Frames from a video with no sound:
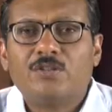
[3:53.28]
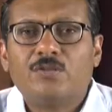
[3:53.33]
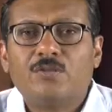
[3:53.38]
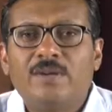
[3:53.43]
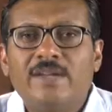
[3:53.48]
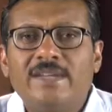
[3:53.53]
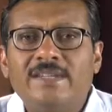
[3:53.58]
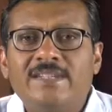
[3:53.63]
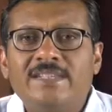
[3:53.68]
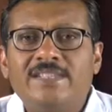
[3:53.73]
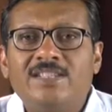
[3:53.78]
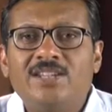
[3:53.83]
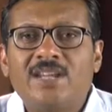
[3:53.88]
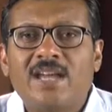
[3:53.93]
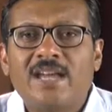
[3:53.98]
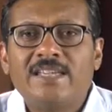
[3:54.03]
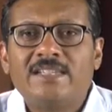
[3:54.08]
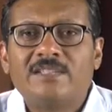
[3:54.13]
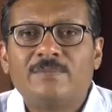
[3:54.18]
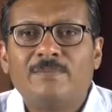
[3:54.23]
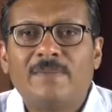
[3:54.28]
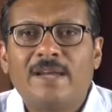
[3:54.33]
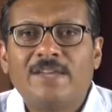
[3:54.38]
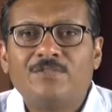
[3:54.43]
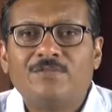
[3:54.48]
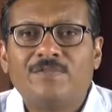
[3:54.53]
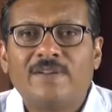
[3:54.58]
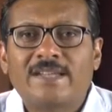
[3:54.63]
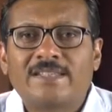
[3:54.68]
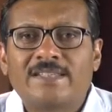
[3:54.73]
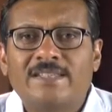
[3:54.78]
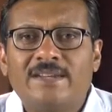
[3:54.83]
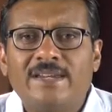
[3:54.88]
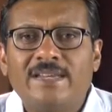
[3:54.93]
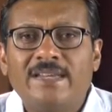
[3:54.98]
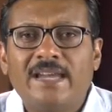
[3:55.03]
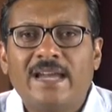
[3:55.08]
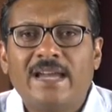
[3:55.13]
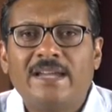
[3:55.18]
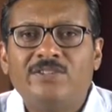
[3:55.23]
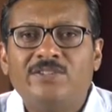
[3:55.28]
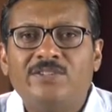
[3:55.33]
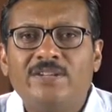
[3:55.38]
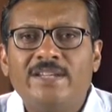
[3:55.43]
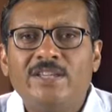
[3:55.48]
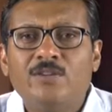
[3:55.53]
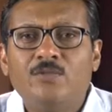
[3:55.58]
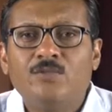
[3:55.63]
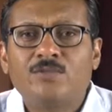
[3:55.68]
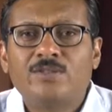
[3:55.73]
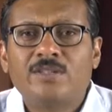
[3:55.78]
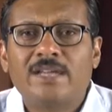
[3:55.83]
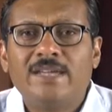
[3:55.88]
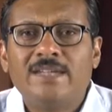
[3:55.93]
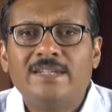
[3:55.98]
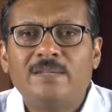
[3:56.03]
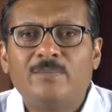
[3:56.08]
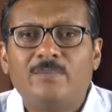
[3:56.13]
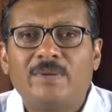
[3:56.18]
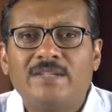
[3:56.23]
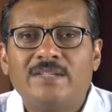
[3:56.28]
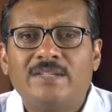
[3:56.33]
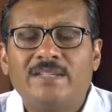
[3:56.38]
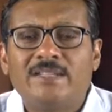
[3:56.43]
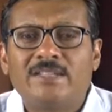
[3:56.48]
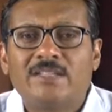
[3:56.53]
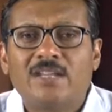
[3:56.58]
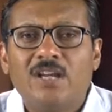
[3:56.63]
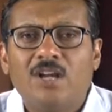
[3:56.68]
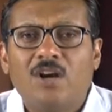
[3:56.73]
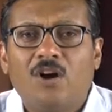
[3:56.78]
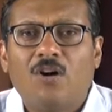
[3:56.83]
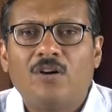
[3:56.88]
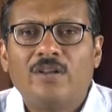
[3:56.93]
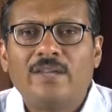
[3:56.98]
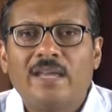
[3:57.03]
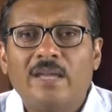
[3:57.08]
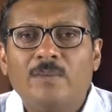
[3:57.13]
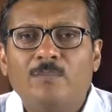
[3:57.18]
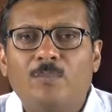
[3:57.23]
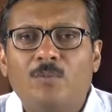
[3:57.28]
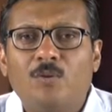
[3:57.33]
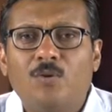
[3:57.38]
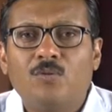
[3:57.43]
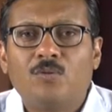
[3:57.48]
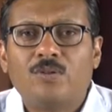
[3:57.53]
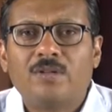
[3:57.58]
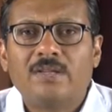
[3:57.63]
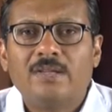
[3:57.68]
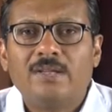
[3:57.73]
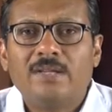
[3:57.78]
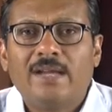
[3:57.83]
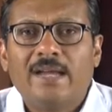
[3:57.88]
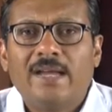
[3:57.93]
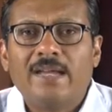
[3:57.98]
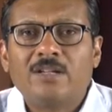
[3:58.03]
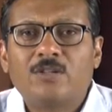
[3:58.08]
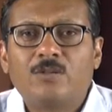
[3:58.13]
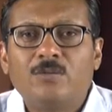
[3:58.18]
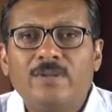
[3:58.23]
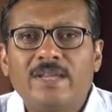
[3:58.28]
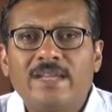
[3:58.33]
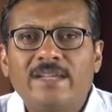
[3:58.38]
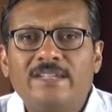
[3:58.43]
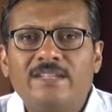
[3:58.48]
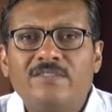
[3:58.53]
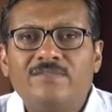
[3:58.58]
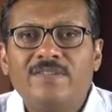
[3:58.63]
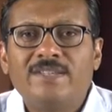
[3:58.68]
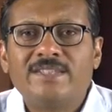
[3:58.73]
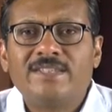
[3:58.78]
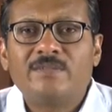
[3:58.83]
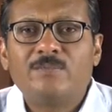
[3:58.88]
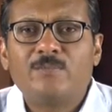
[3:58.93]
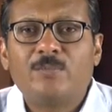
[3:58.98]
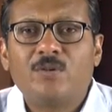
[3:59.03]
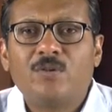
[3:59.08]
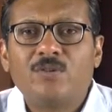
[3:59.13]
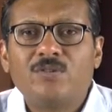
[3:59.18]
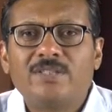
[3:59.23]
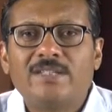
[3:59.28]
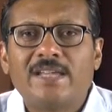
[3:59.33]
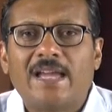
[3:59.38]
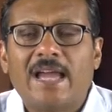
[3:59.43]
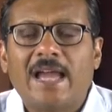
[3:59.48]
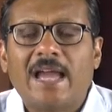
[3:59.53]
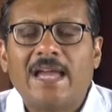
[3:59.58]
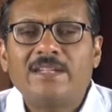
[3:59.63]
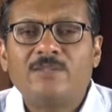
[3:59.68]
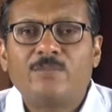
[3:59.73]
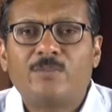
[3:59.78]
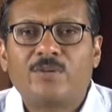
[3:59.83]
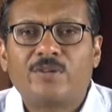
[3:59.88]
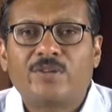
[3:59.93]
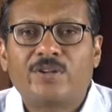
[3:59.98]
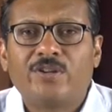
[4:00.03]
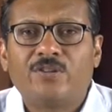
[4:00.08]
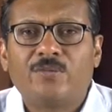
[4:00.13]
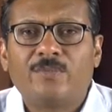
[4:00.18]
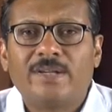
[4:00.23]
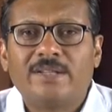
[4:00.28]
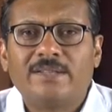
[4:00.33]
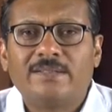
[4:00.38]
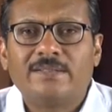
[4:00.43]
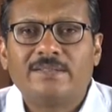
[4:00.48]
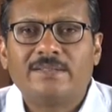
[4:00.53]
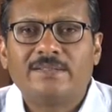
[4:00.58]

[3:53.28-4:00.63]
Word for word: to indigenize manufacturing and reduce independence on import, including defense imports and procurement.